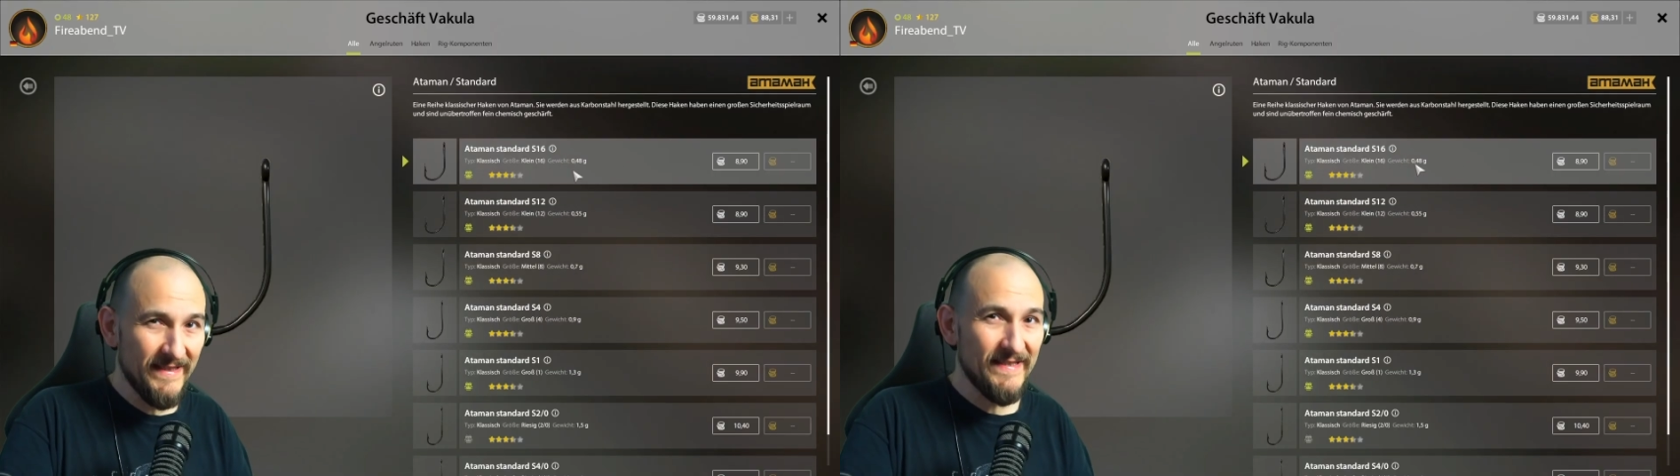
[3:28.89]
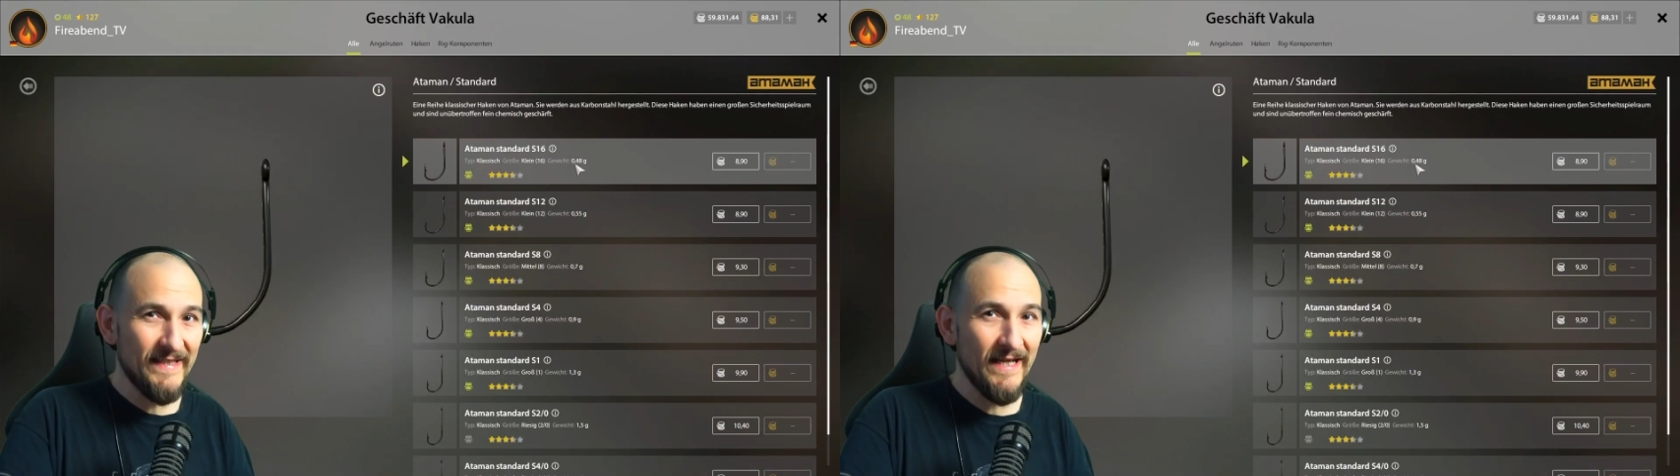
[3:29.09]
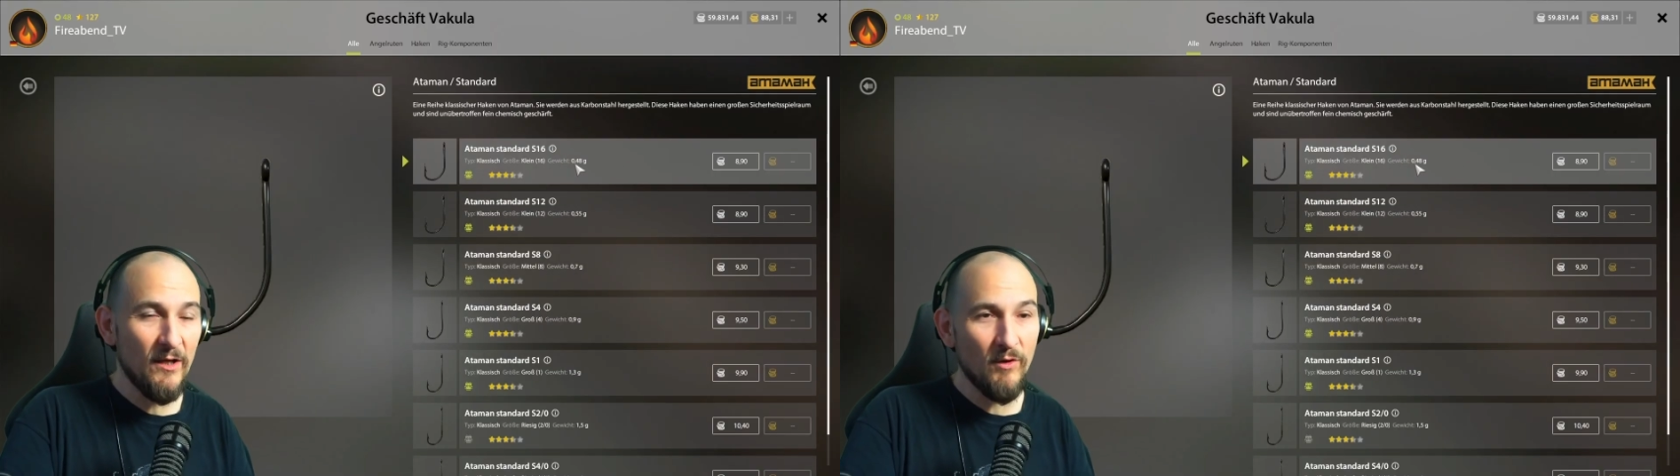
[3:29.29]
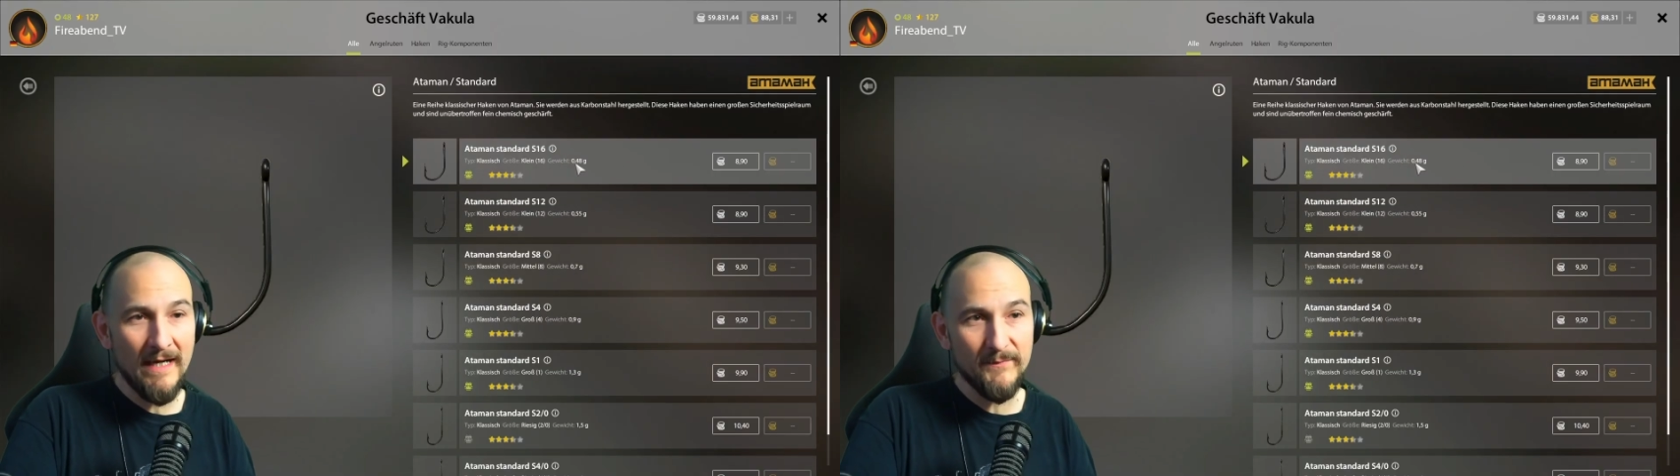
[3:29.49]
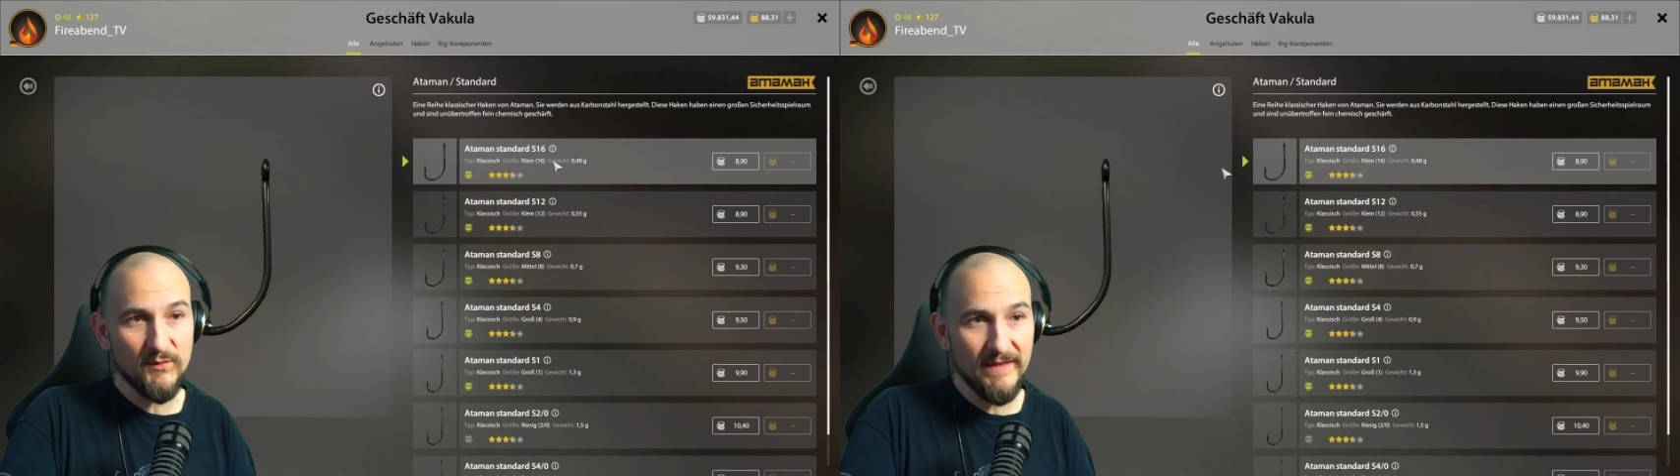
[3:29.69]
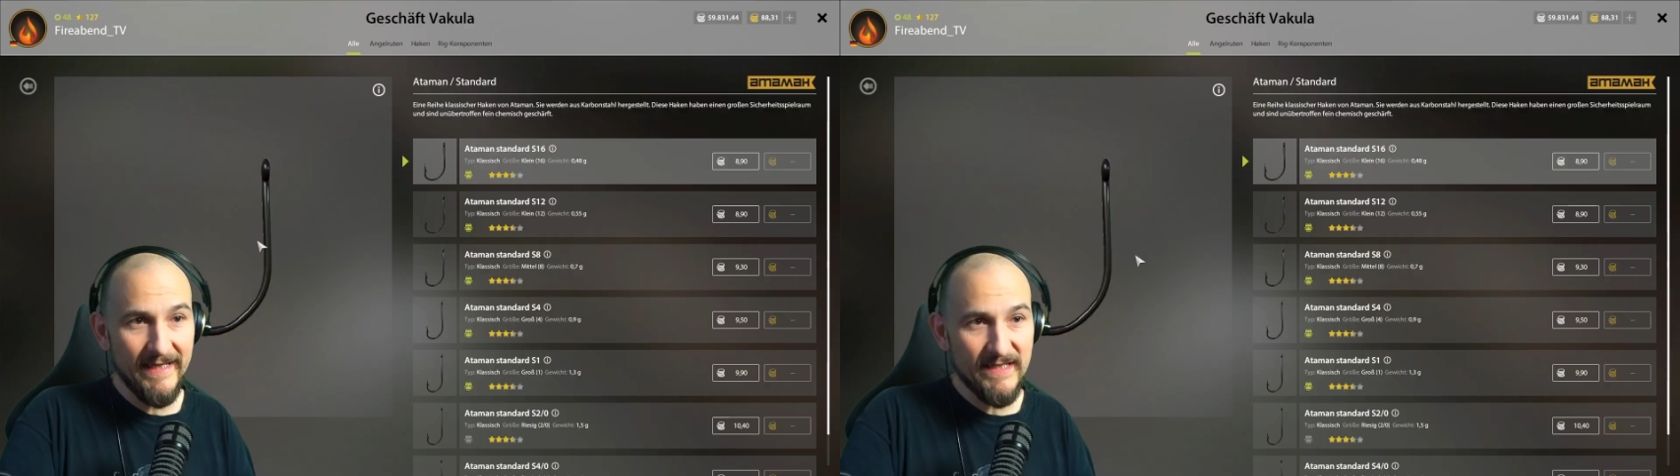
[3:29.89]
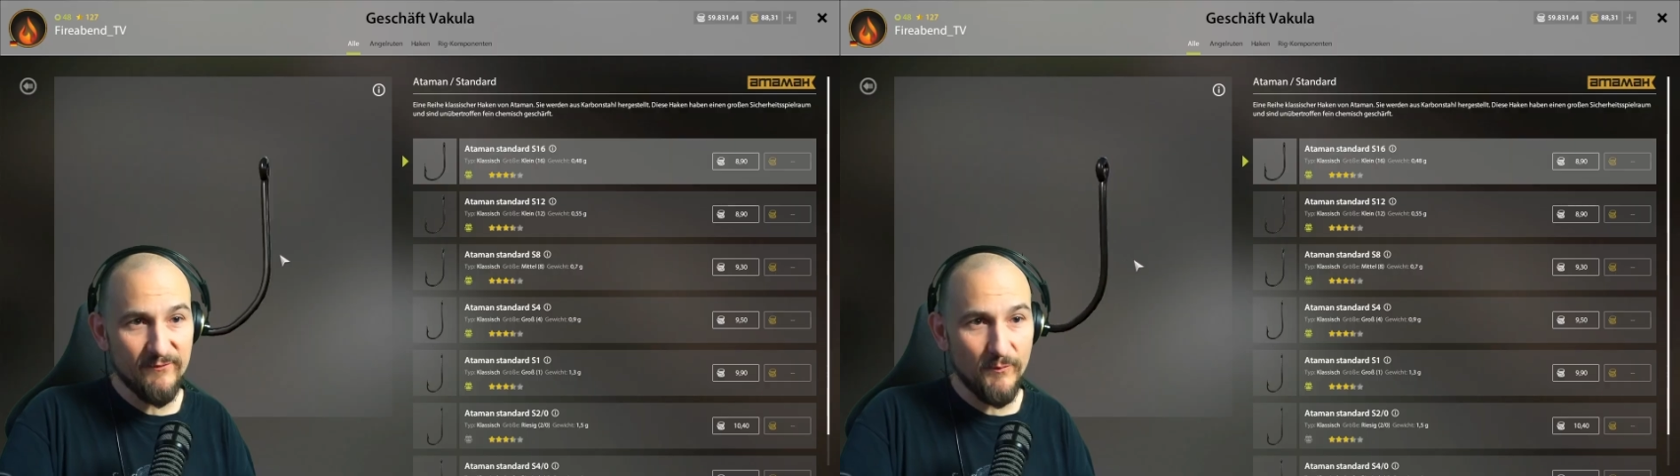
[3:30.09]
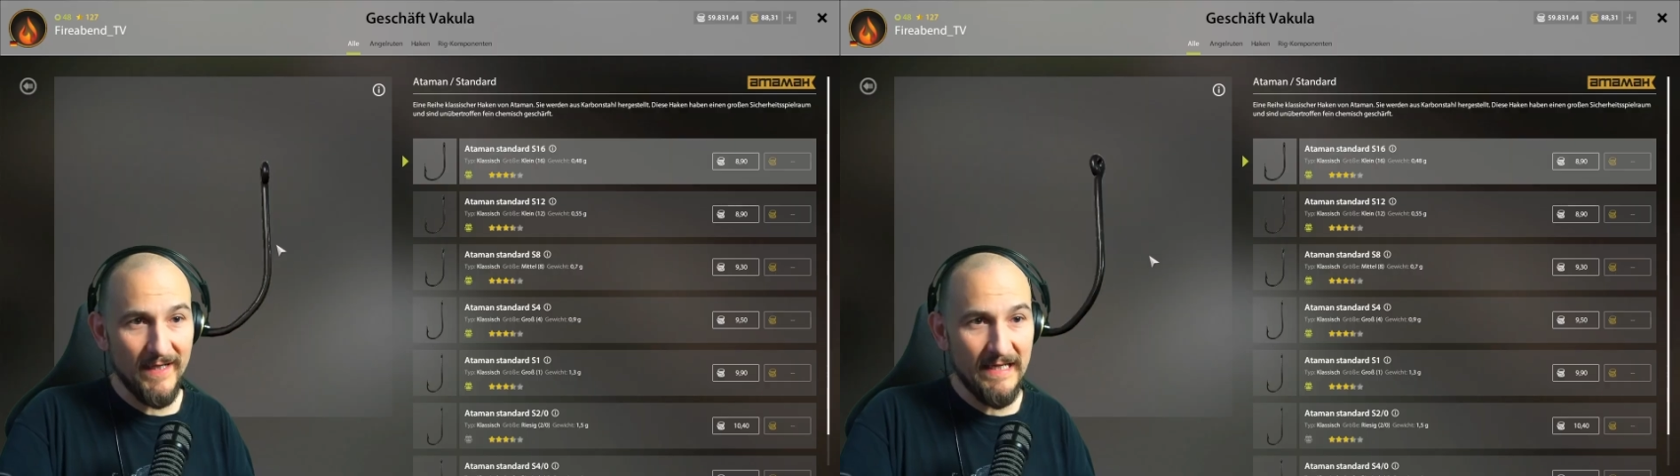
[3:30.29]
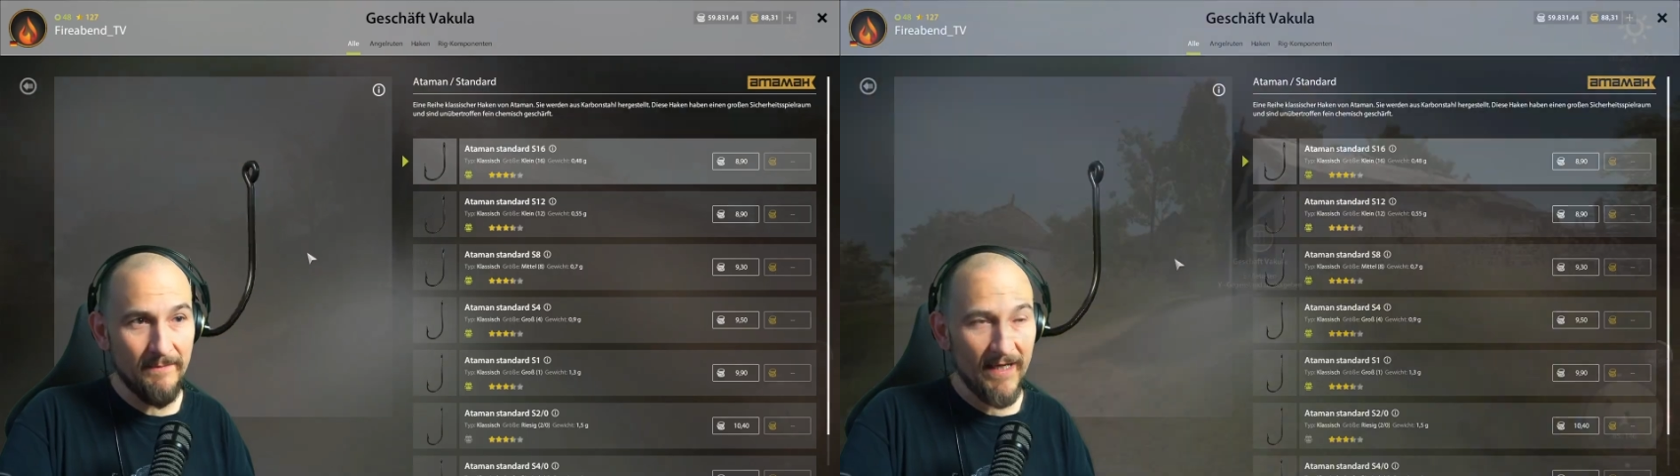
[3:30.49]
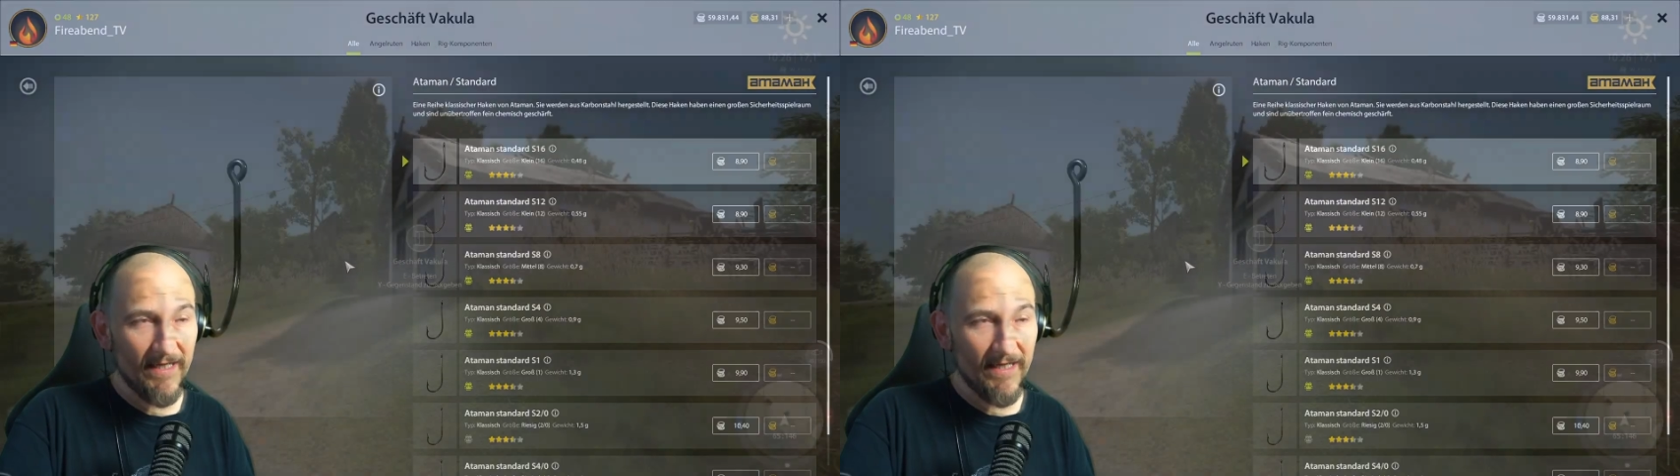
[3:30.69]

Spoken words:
telescopic and float fishing.